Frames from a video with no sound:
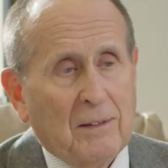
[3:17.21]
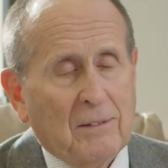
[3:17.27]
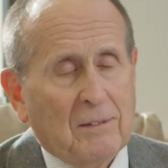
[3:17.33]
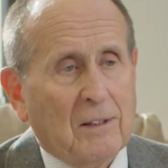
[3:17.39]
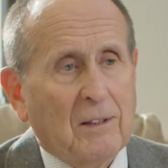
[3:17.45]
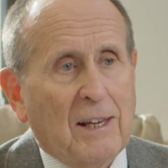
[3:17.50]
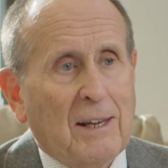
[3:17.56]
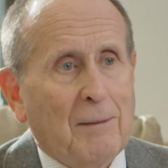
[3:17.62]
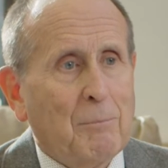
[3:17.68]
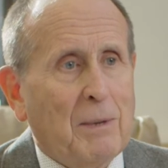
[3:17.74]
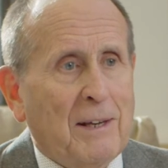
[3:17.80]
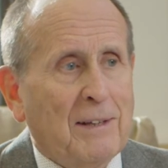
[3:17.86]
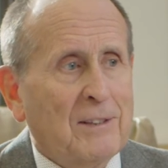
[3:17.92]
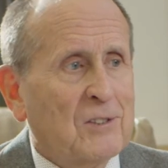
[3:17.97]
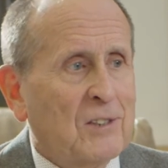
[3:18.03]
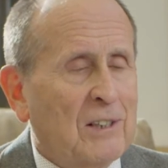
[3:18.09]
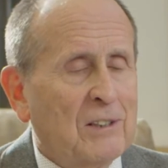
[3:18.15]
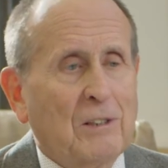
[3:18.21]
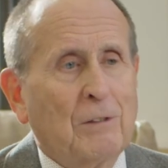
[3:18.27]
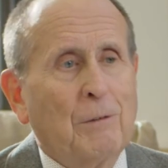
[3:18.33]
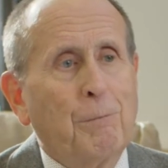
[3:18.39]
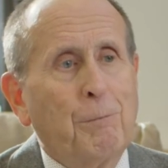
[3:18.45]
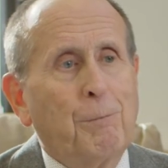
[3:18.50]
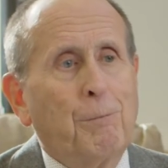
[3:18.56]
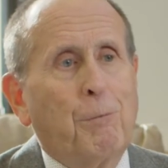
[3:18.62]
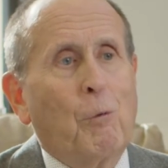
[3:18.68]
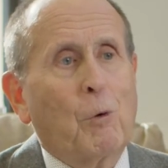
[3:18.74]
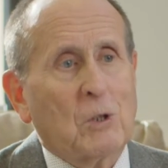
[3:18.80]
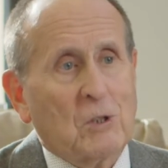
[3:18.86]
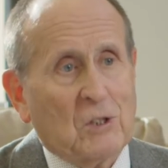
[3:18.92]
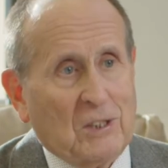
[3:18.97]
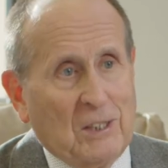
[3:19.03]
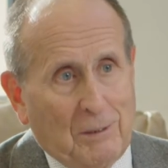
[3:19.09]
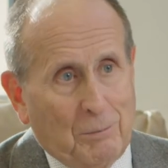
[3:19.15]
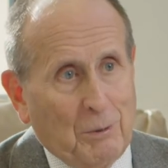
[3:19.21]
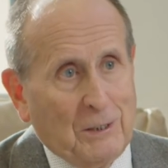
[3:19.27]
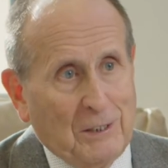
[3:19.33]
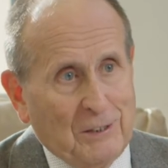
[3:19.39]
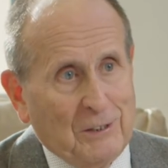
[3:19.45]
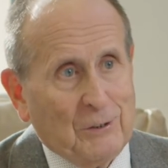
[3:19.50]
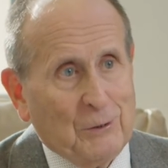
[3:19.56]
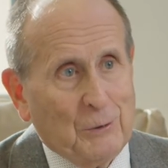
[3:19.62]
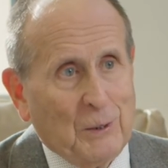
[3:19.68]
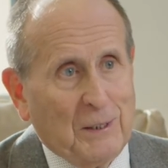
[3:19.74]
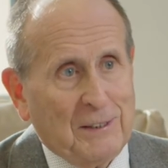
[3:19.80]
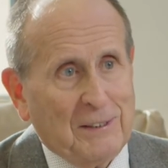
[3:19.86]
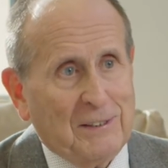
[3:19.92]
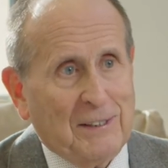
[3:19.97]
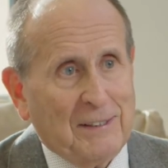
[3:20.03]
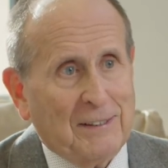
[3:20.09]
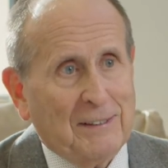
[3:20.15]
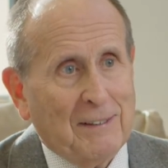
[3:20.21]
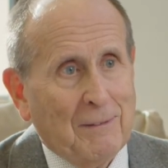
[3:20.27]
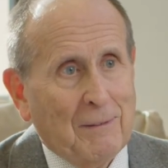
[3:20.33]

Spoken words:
The land bank is not going to force anybody to do anything.